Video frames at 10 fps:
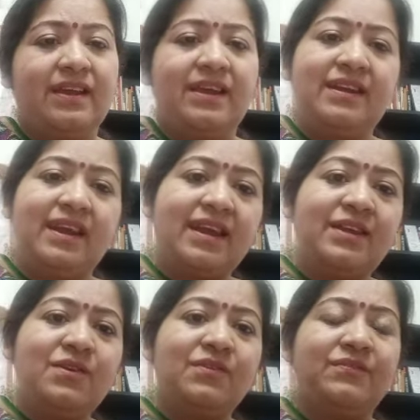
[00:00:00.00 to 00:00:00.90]
in
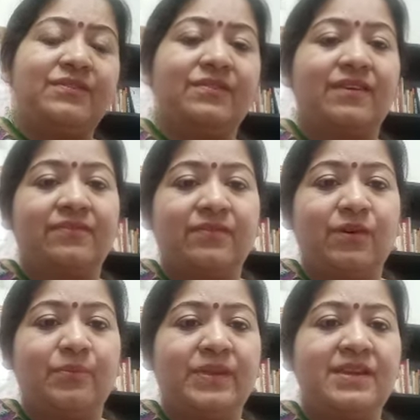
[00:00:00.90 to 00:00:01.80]
any of the rough
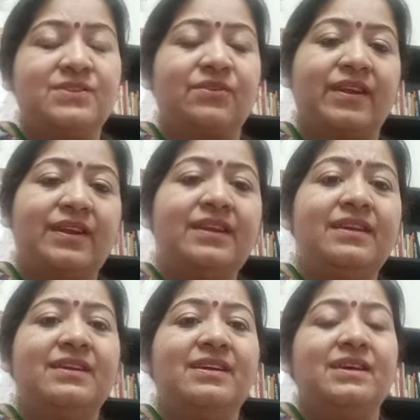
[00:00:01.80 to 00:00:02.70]
copies or
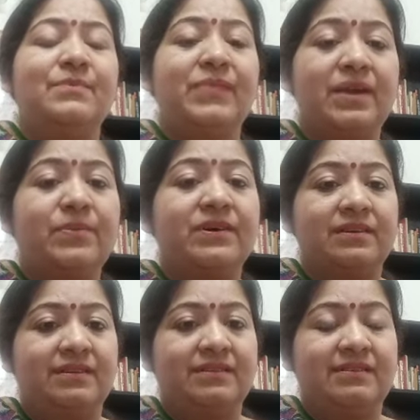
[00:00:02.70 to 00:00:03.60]
any
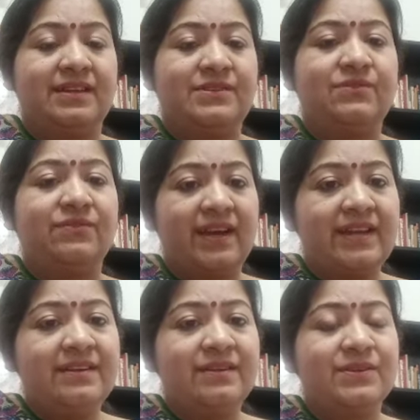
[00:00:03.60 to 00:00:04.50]
paper that you
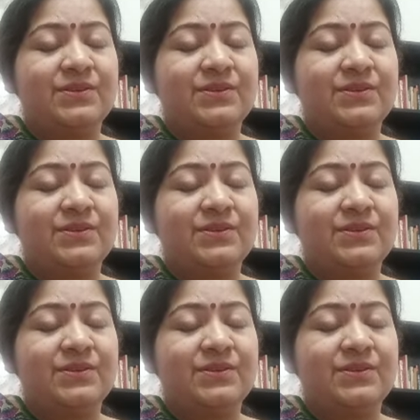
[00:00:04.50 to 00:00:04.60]
find,